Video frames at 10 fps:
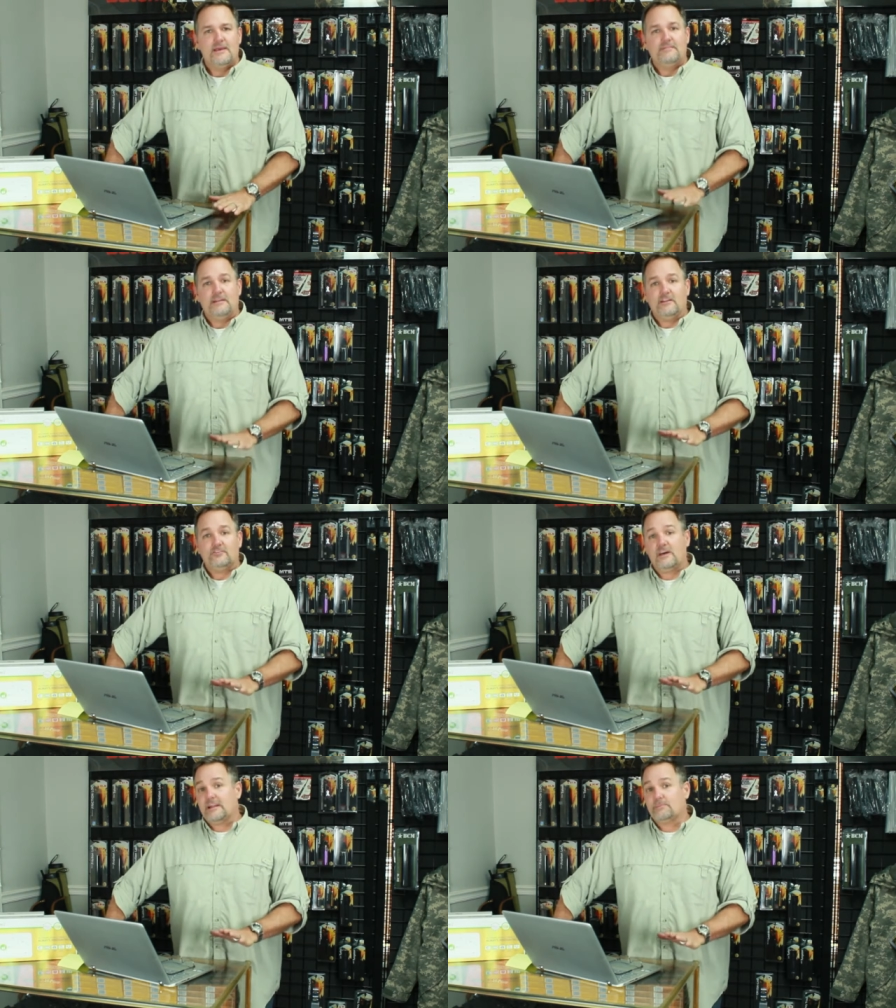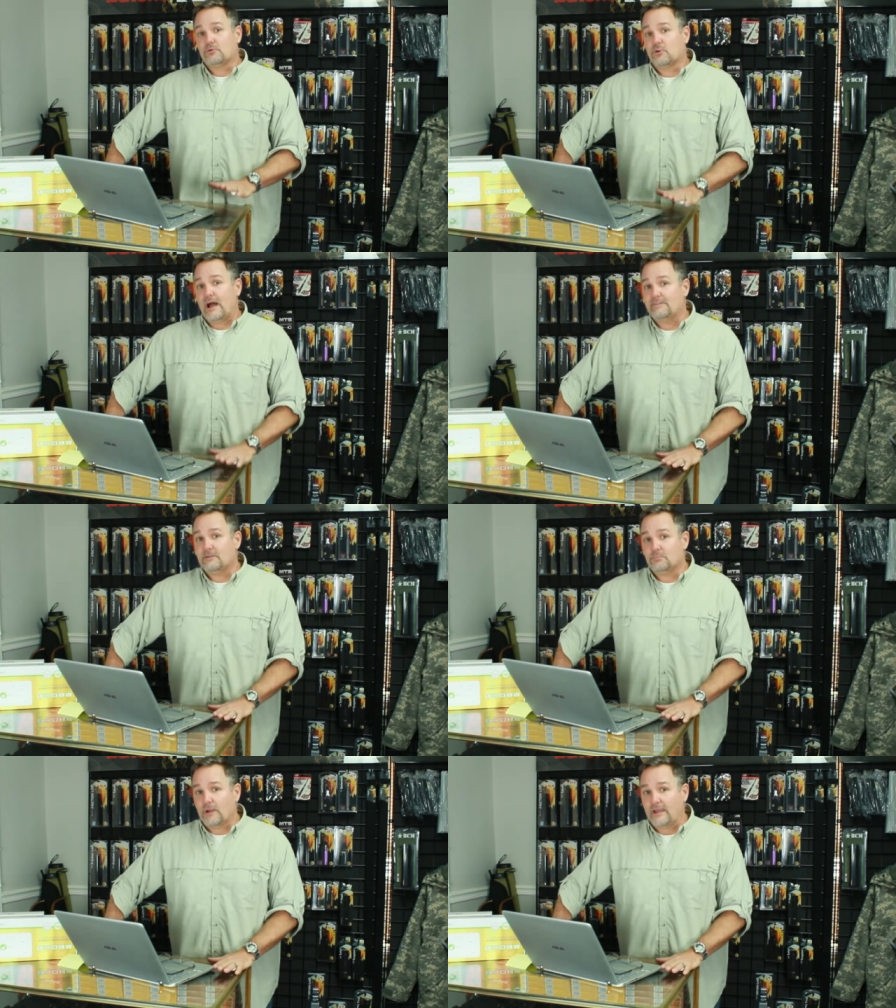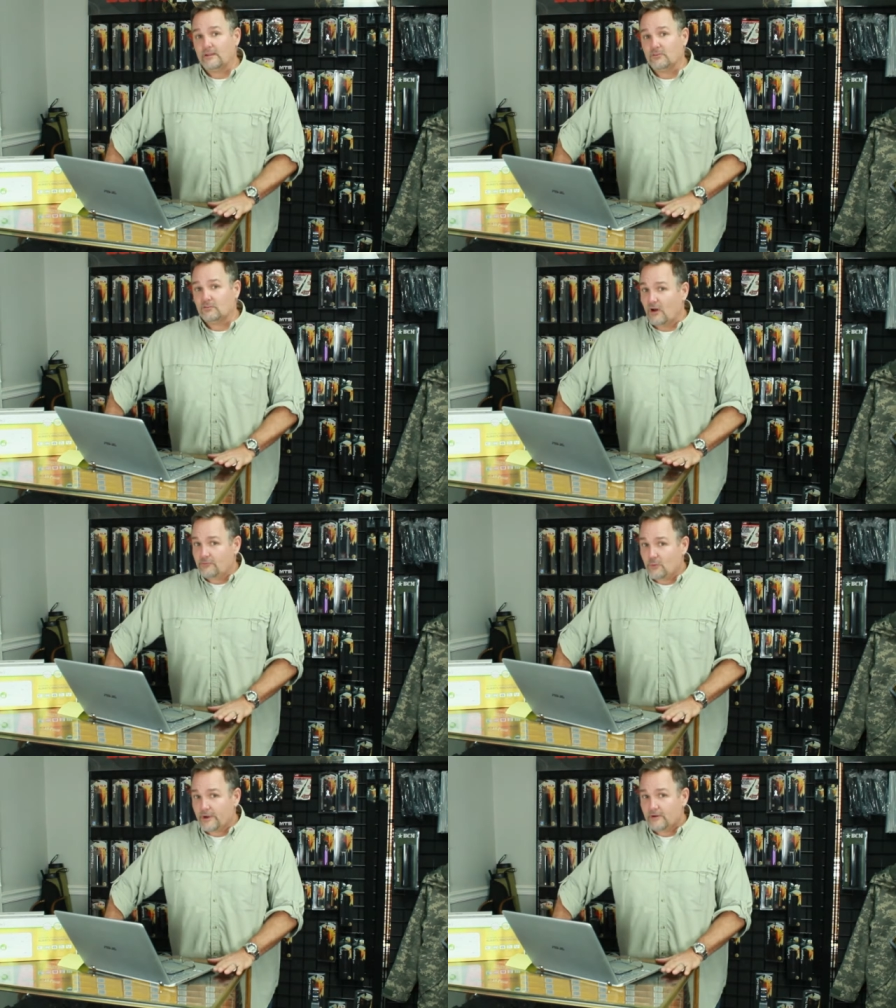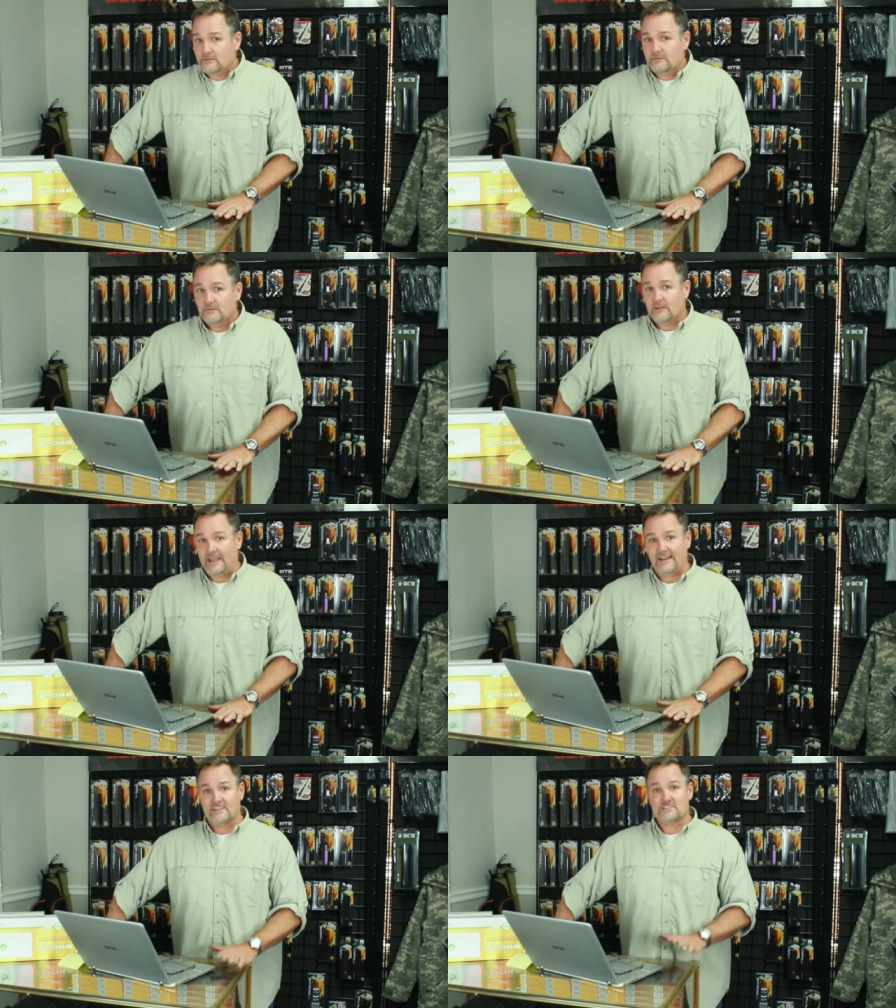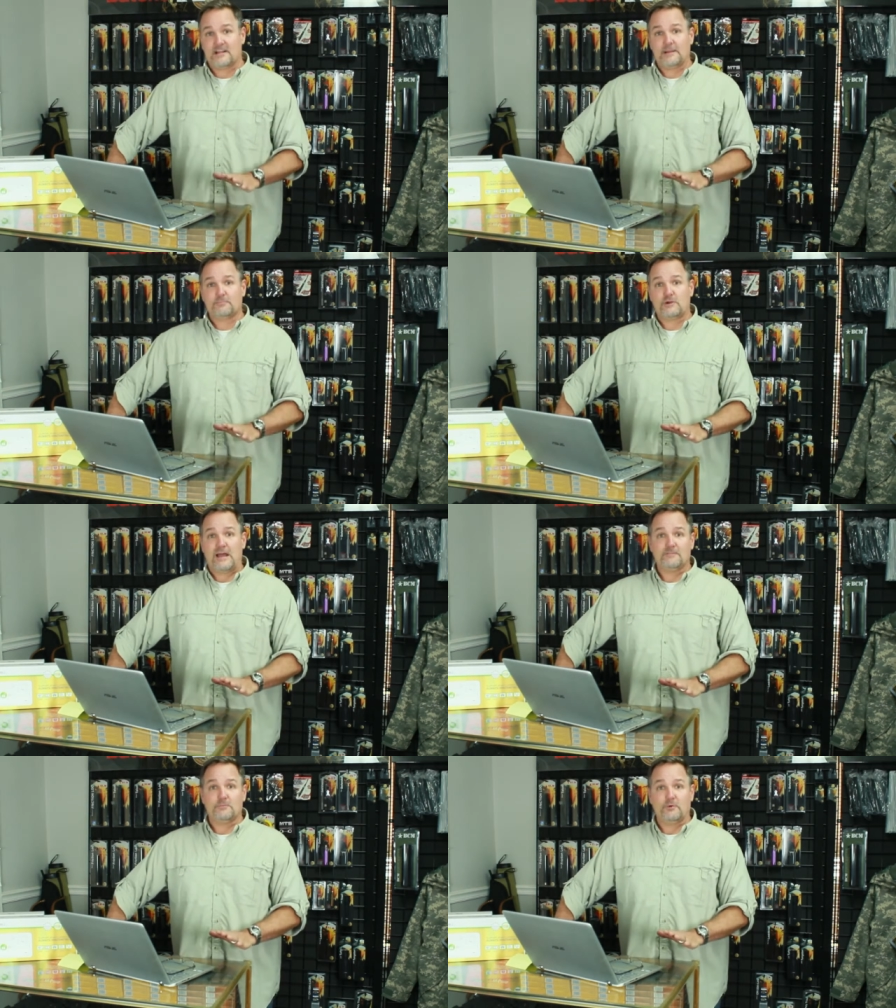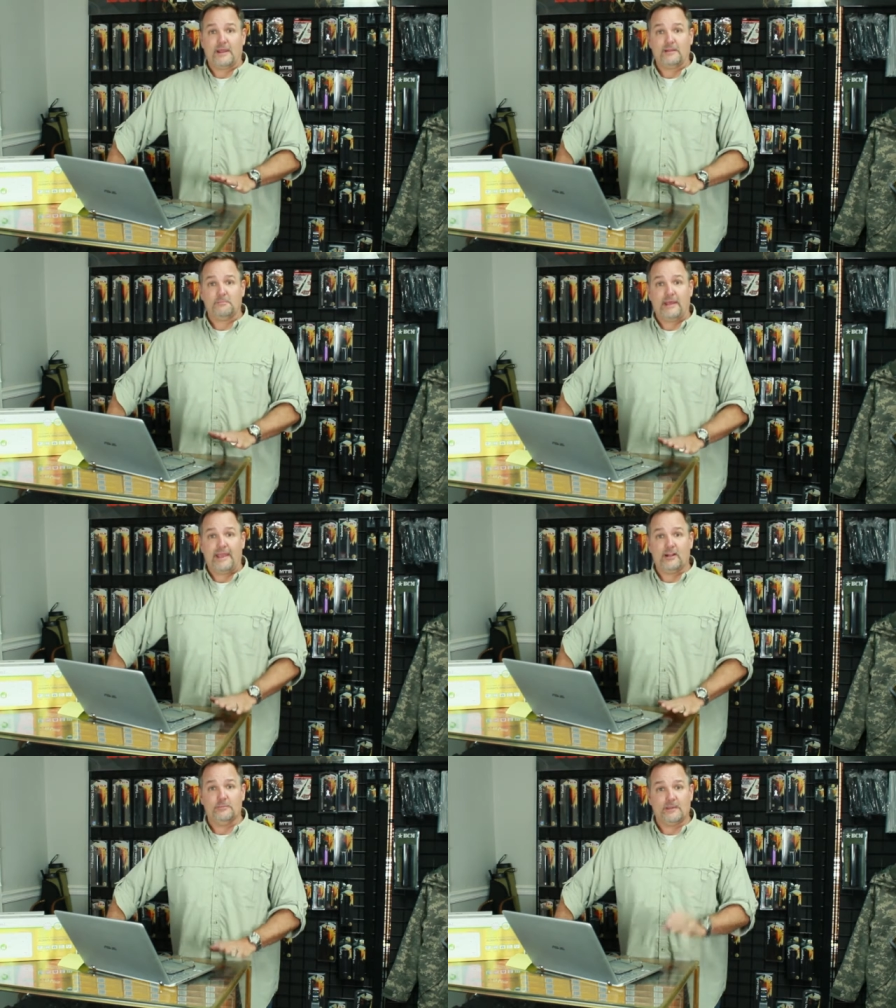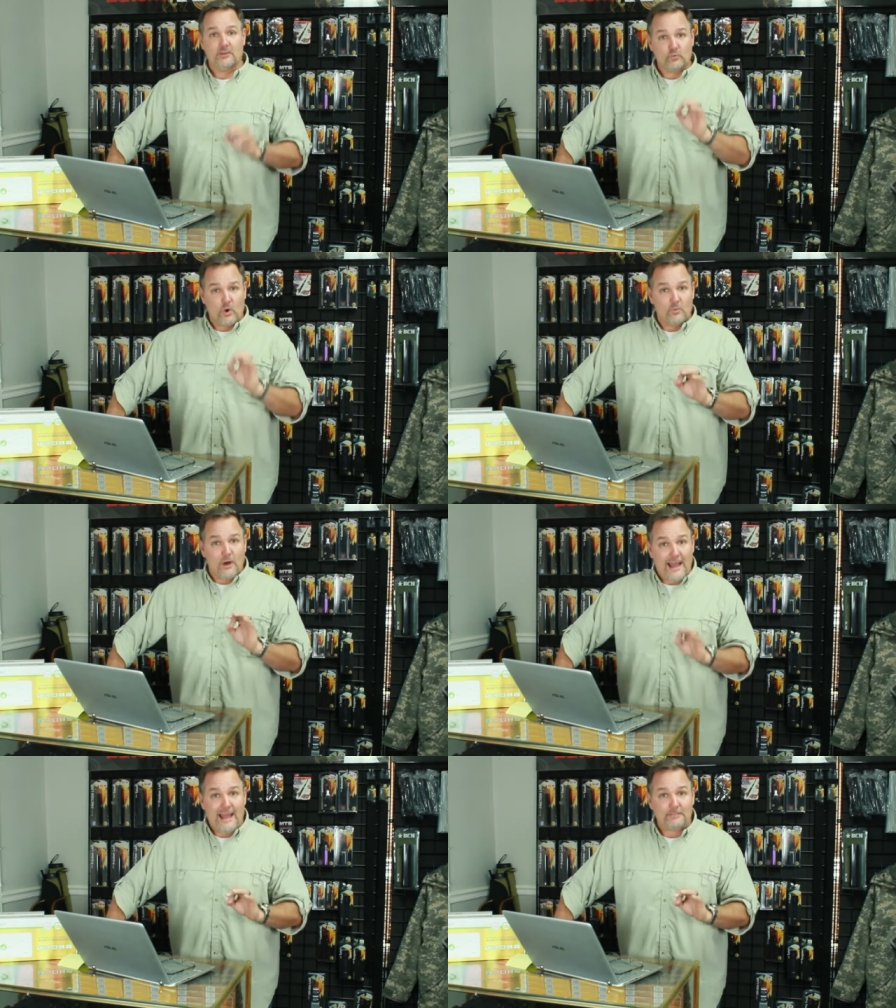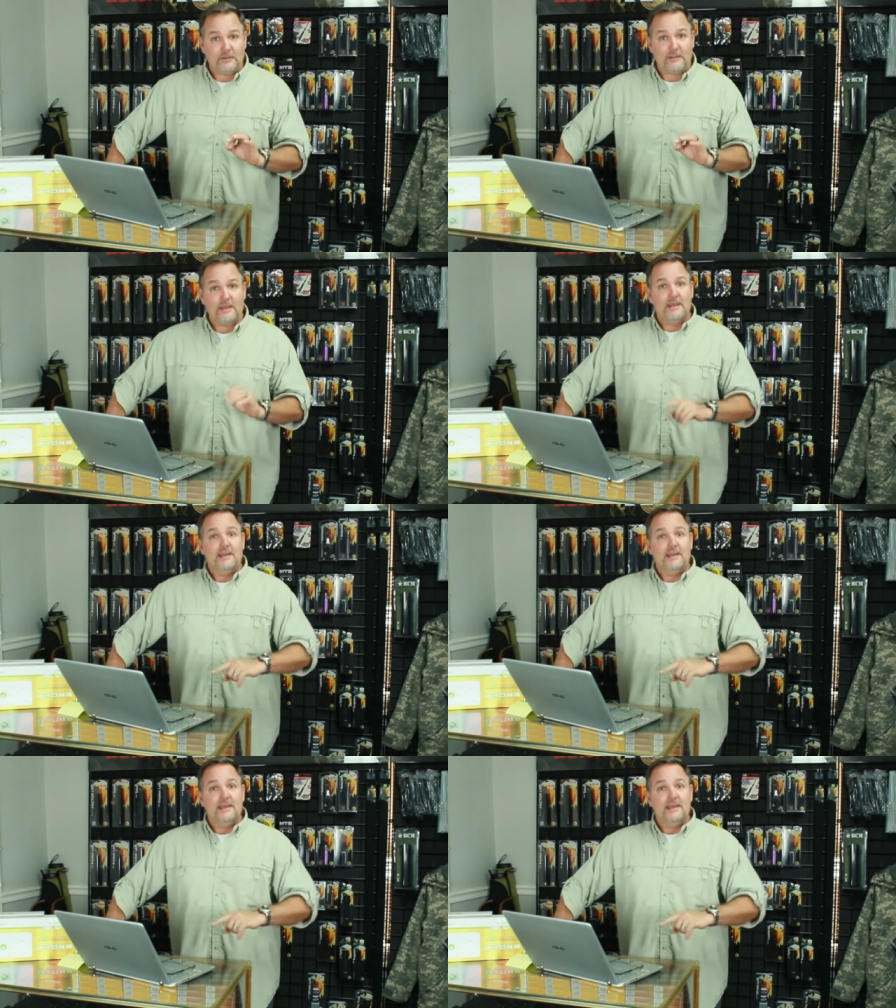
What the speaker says: that it's not a private branded software and it's not a private branded panel, because what will happen